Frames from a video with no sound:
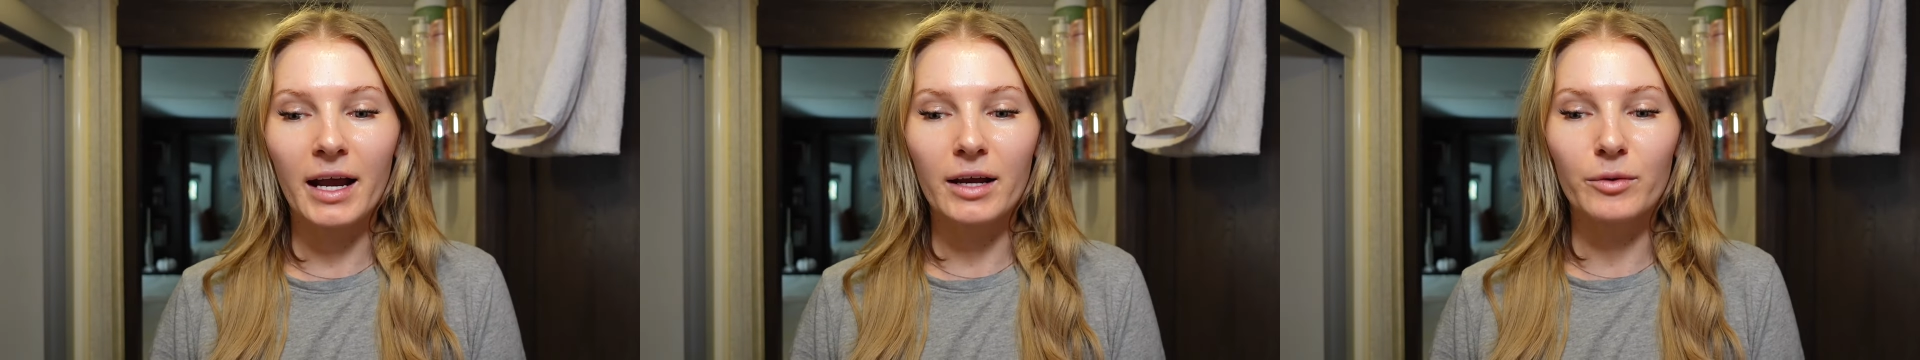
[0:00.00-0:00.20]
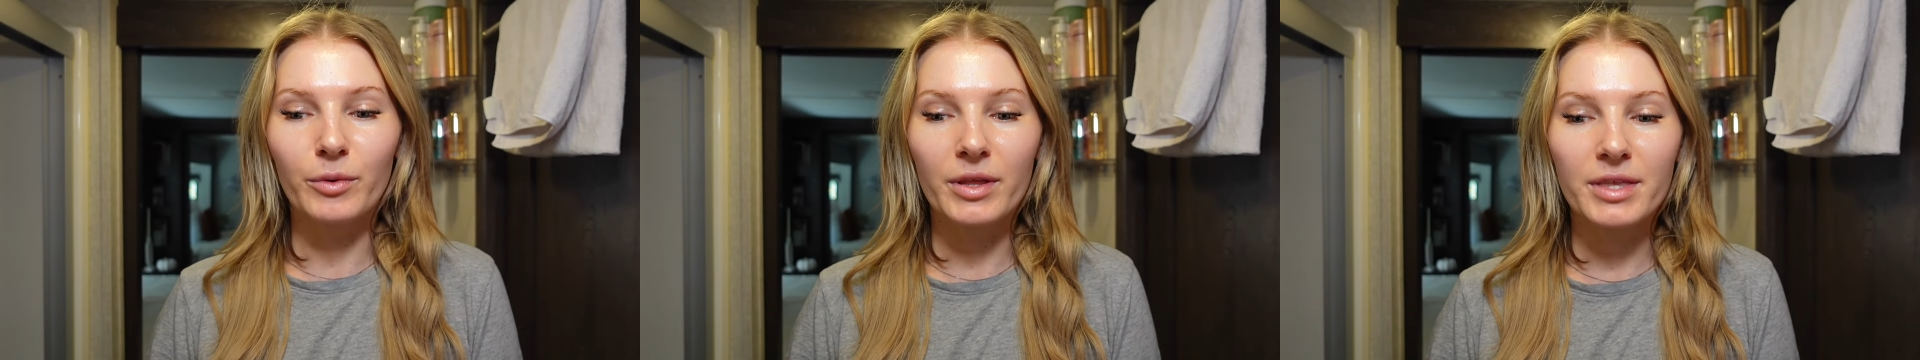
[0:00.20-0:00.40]

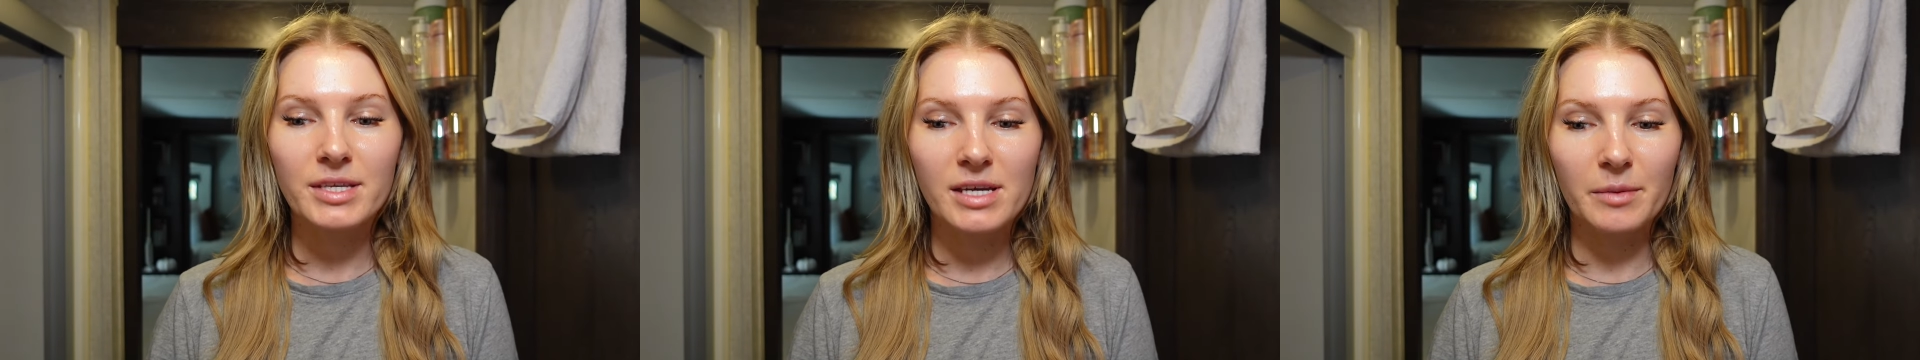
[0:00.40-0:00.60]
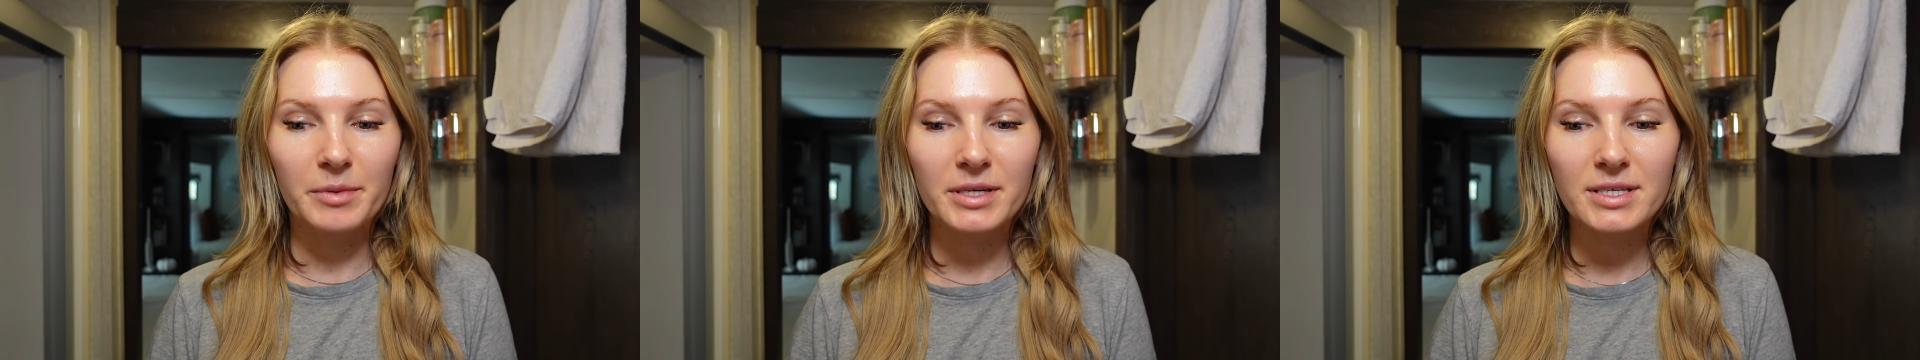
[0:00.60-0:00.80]
And with
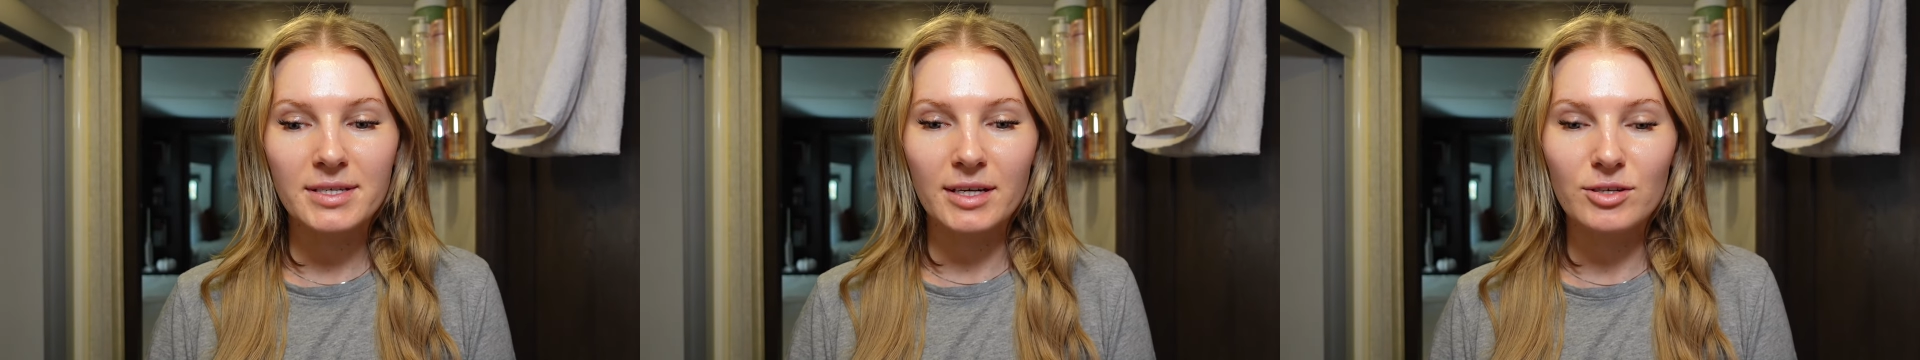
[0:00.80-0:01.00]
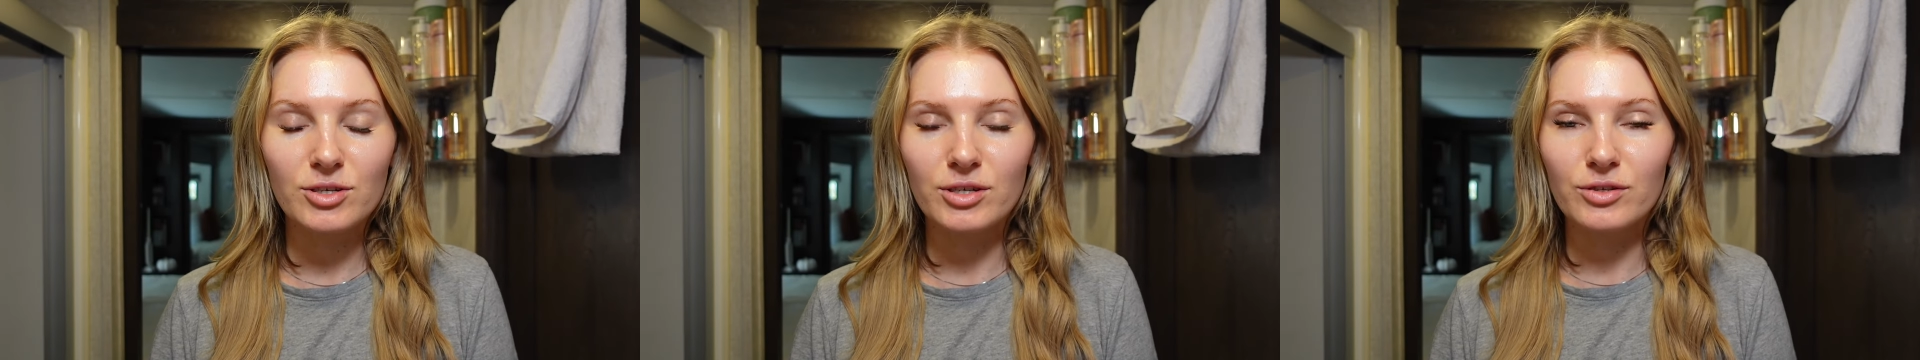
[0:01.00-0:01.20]
tape and
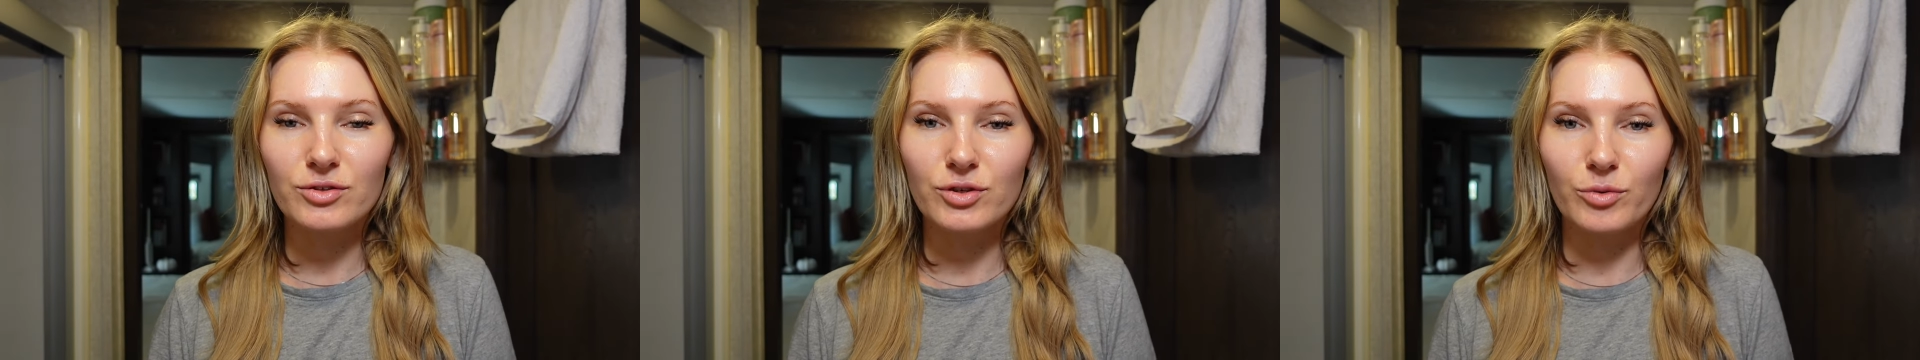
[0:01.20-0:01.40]
extensions,